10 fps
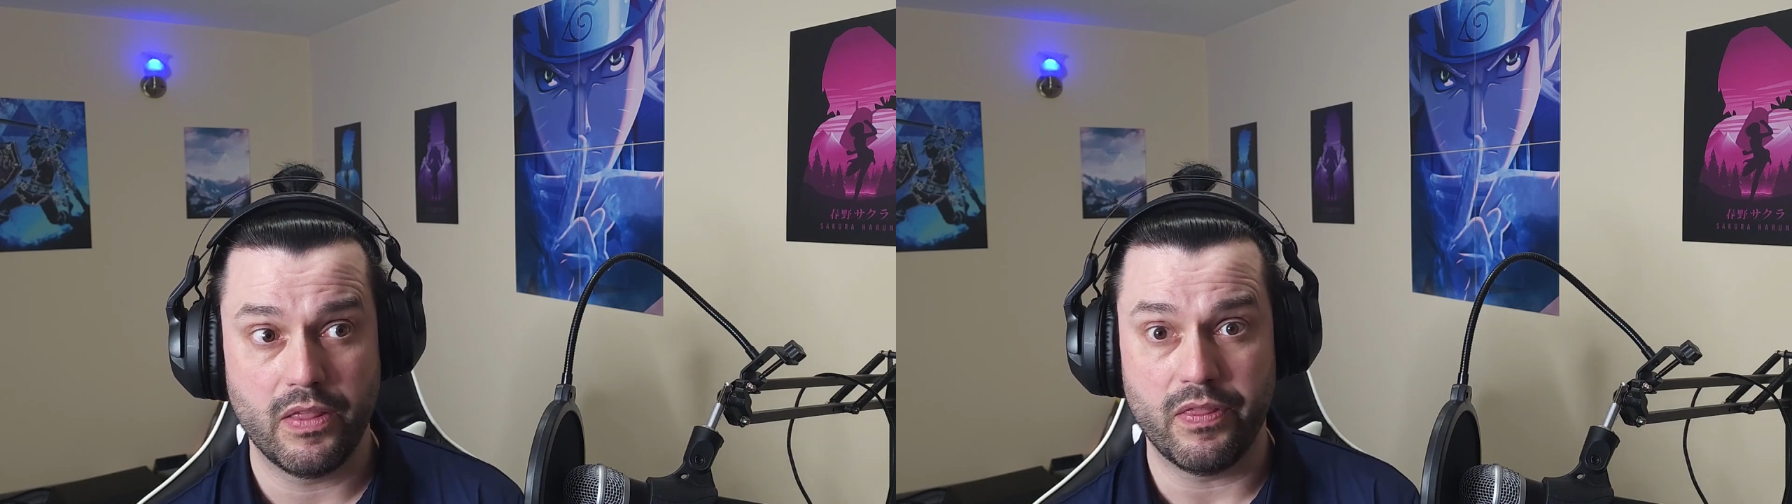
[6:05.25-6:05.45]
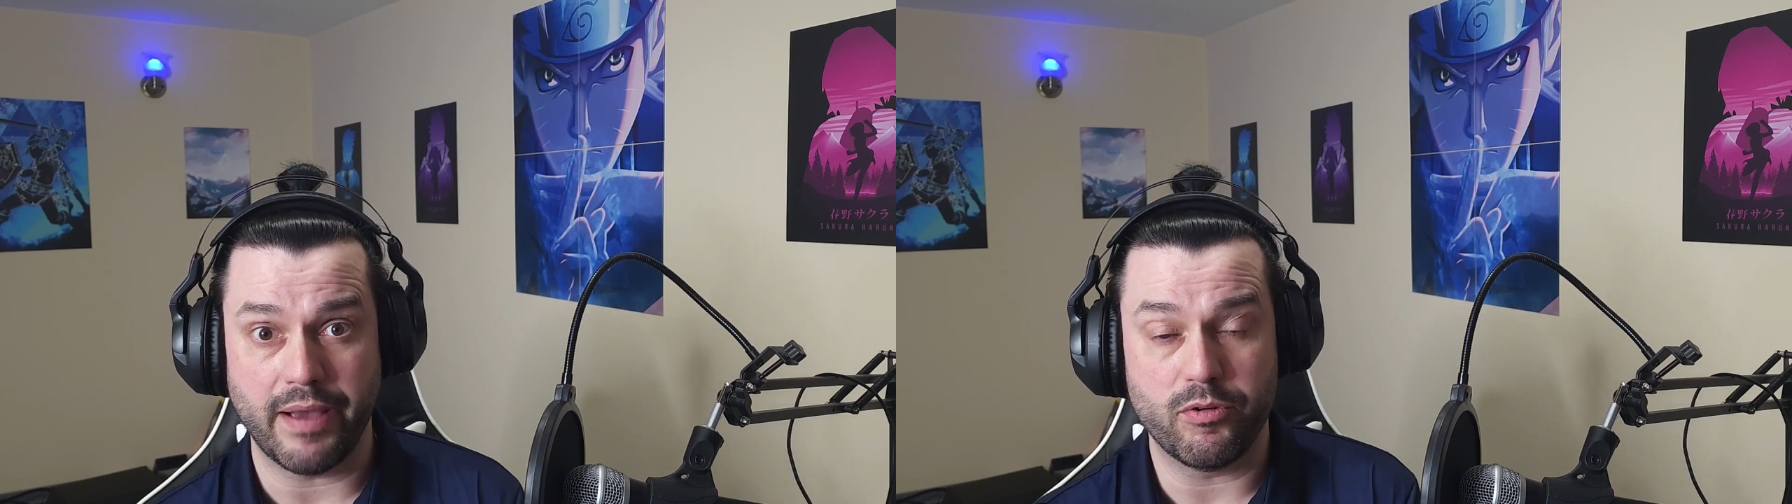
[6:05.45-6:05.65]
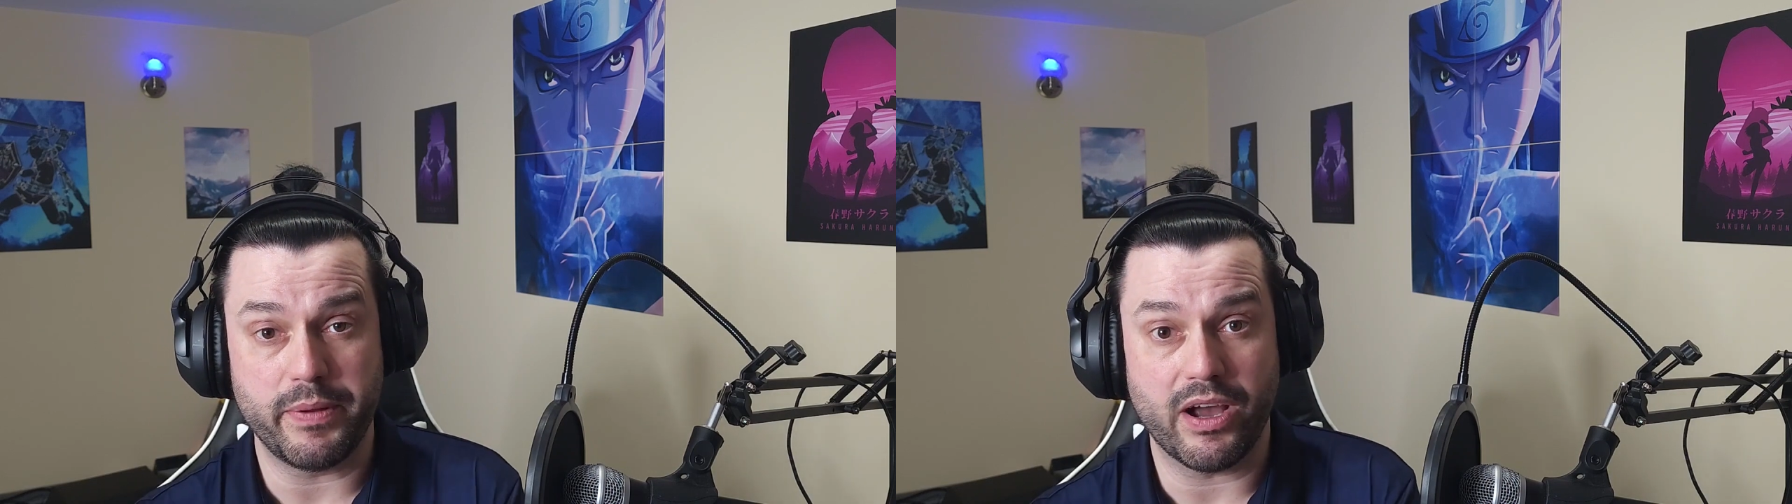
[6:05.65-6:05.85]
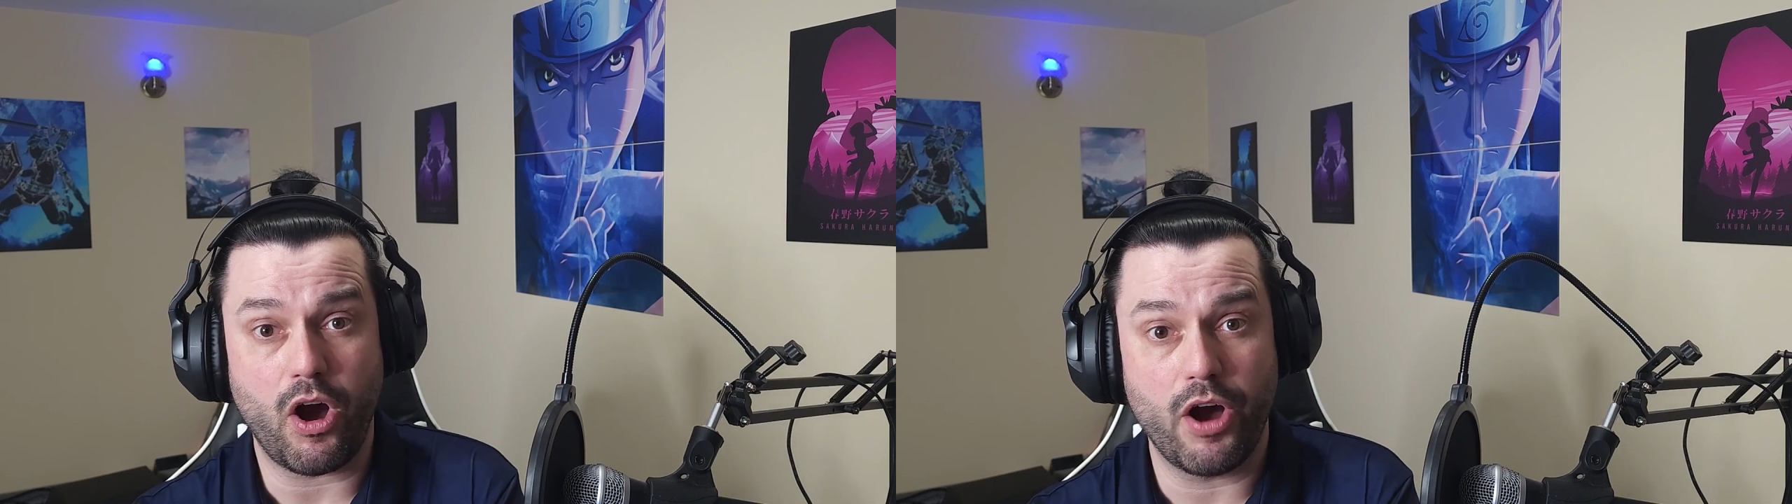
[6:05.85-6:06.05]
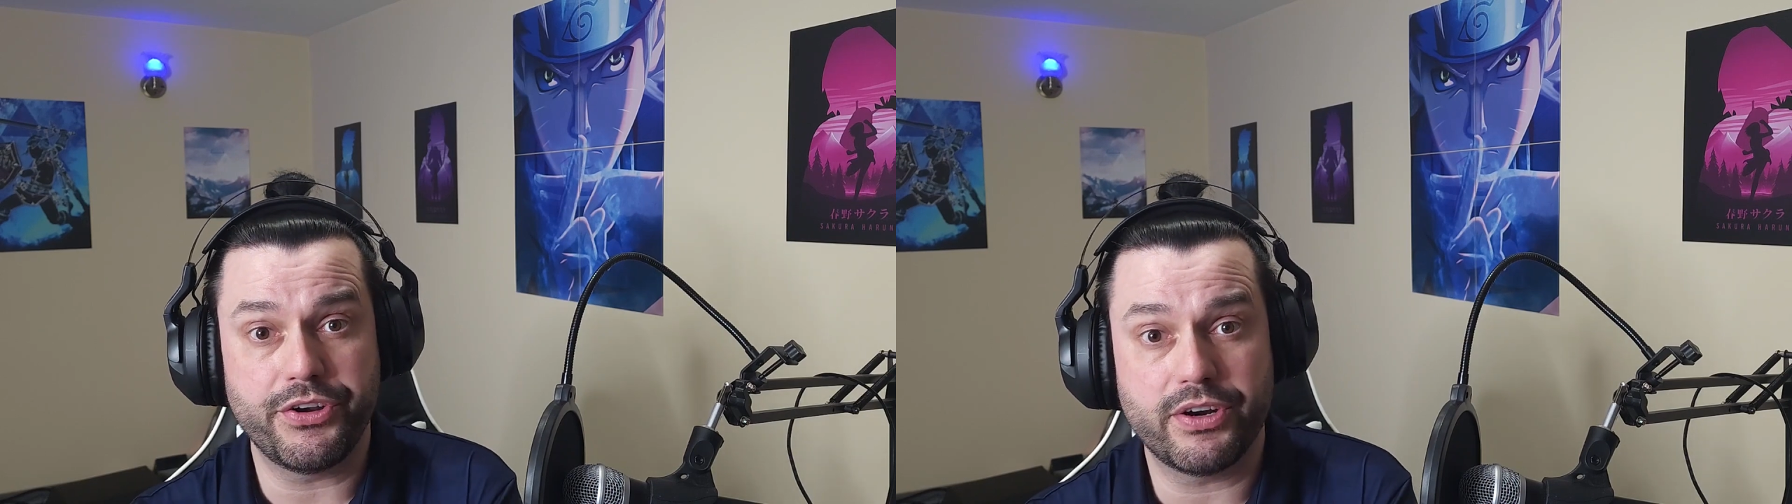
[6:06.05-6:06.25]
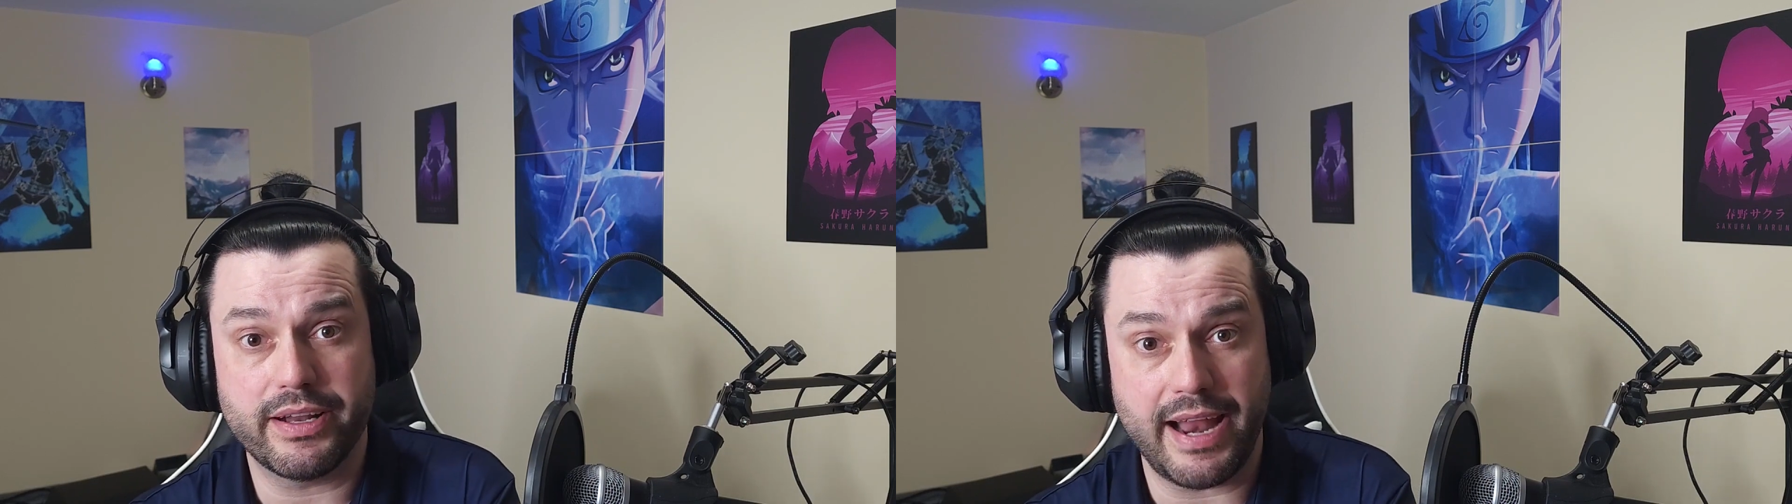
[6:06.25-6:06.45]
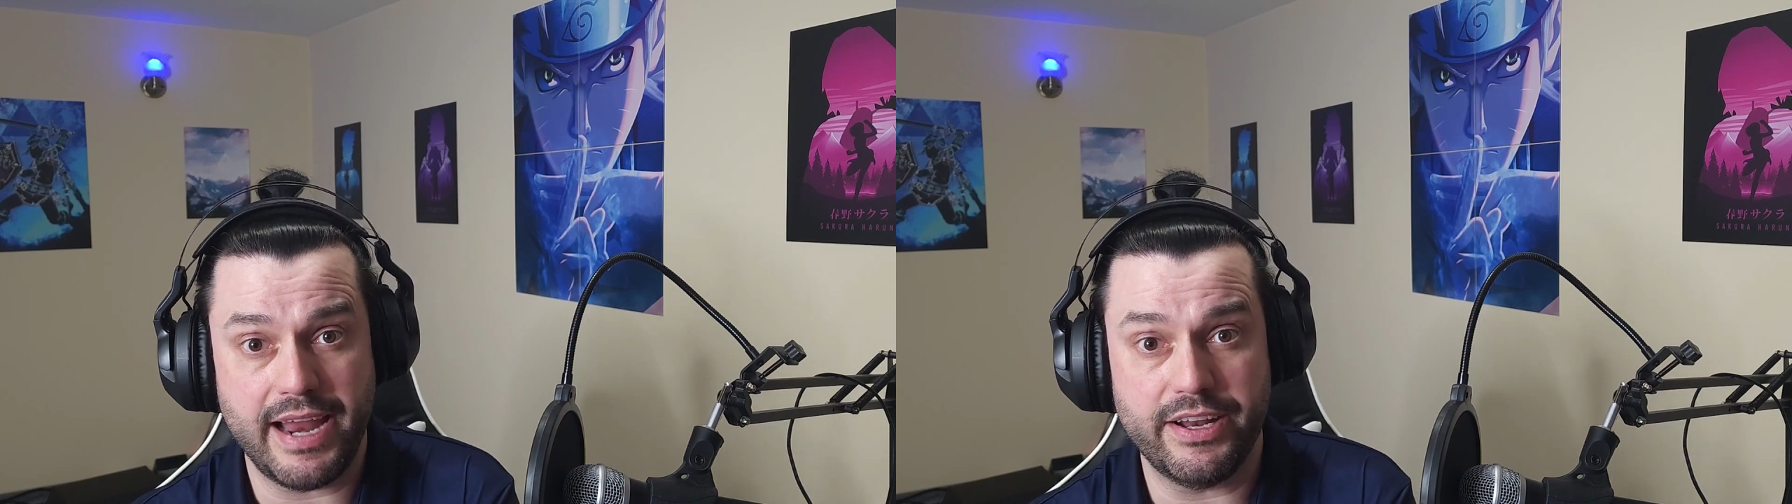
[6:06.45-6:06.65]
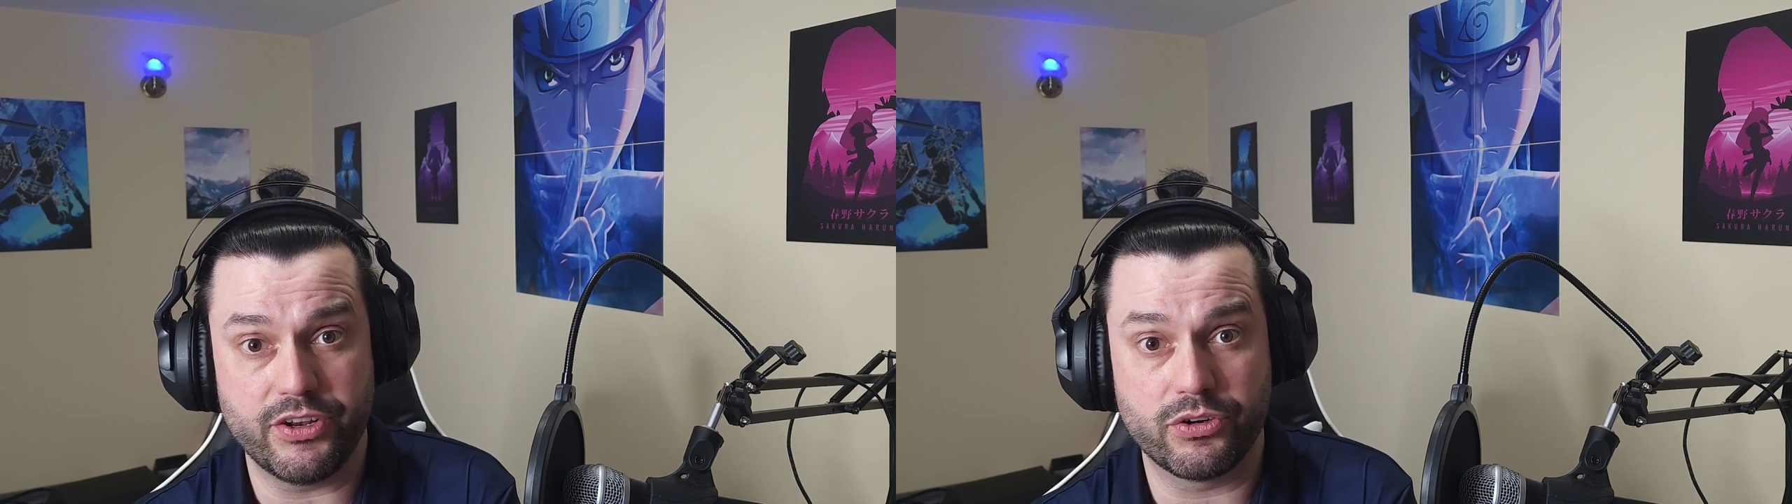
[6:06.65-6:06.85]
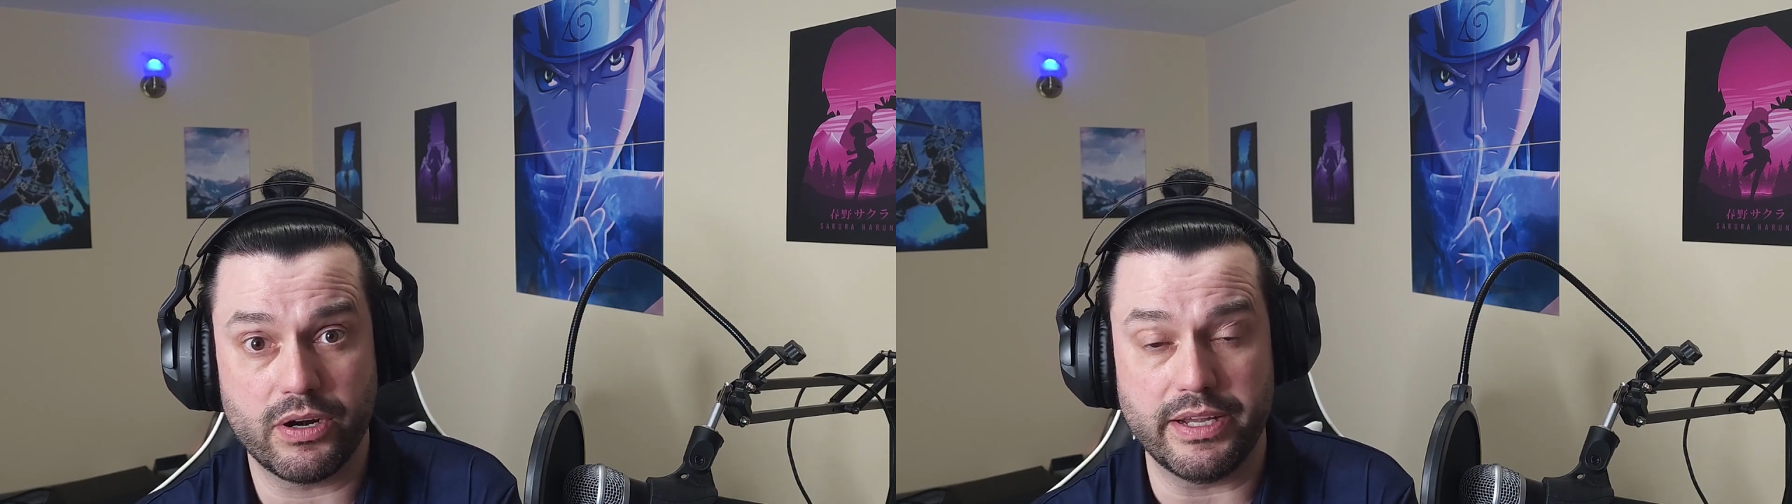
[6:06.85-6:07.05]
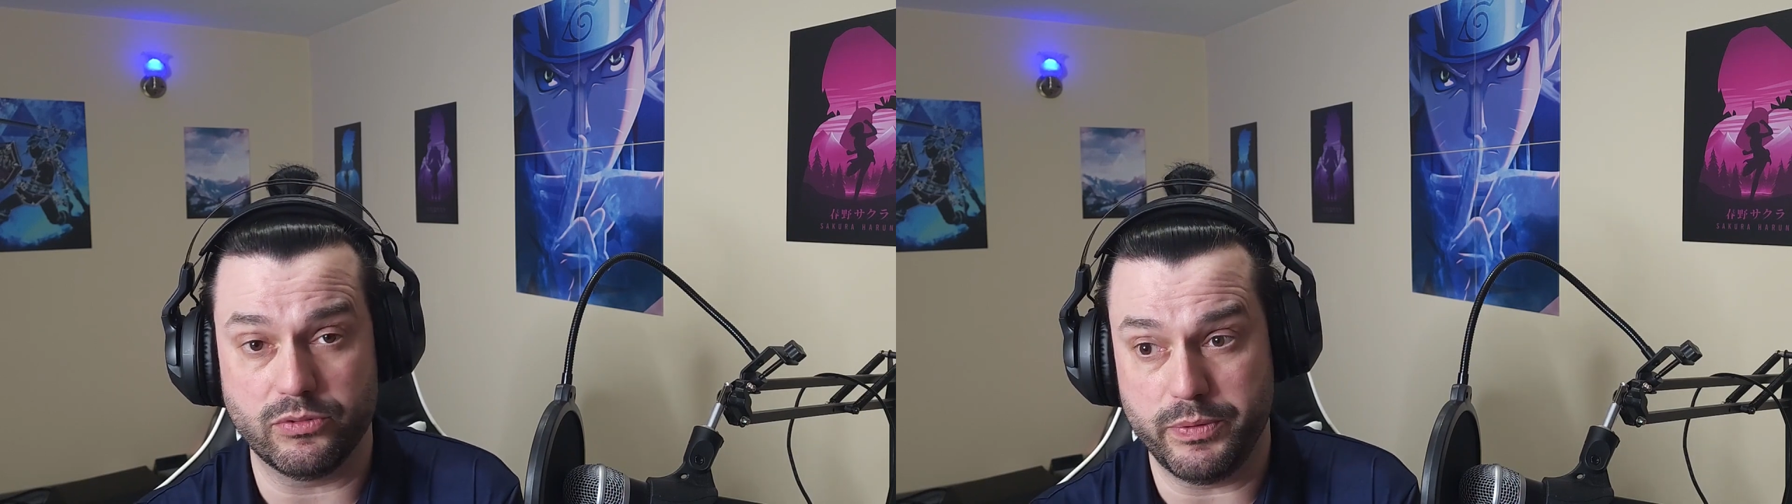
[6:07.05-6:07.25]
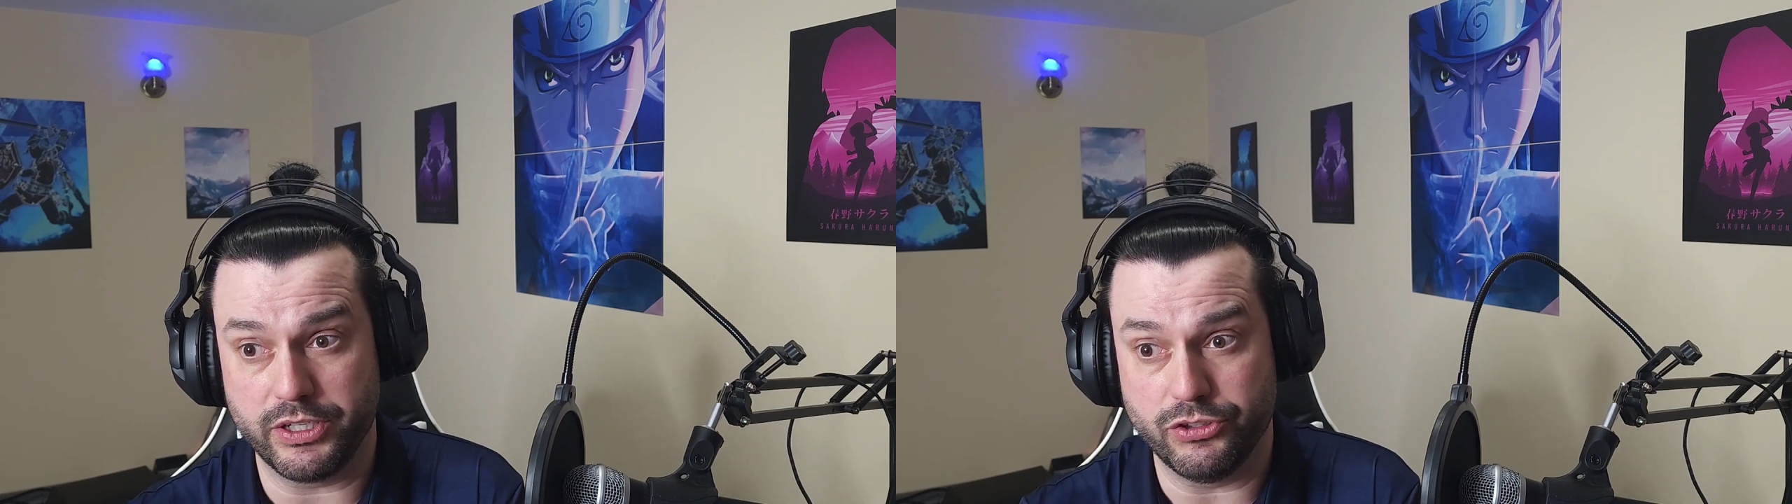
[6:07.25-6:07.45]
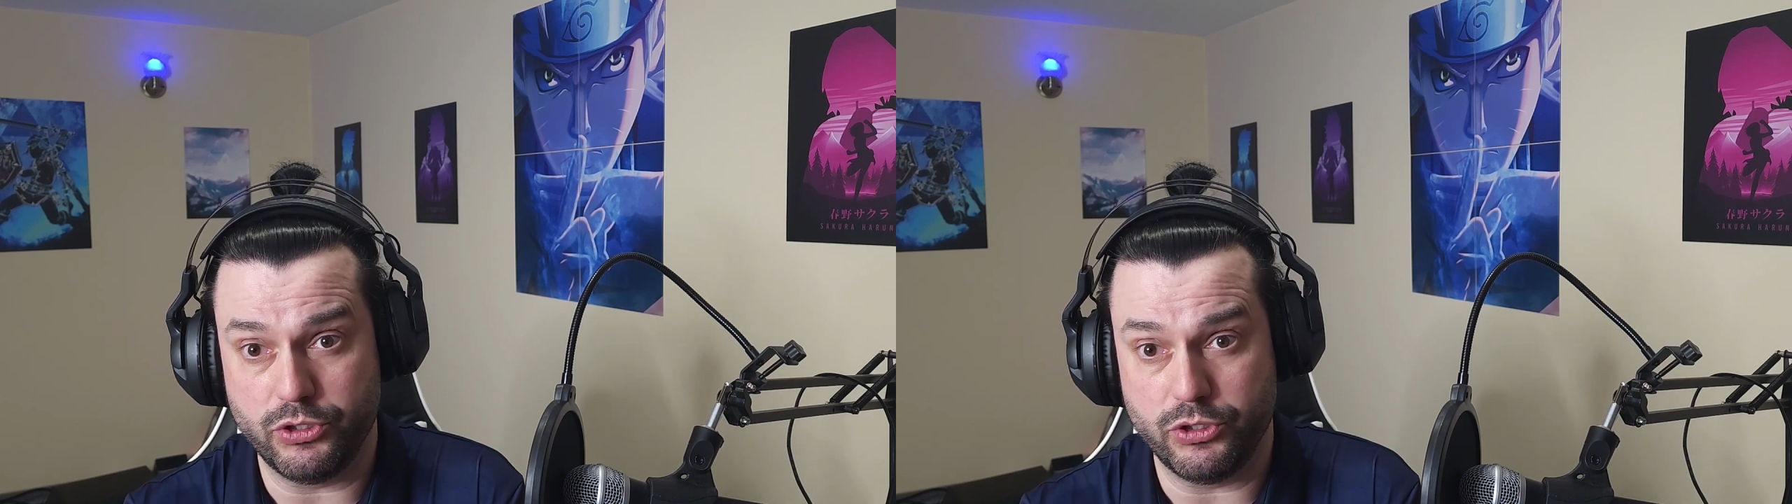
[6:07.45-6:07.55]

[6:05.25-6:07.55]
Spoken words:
that would be 180 degrees because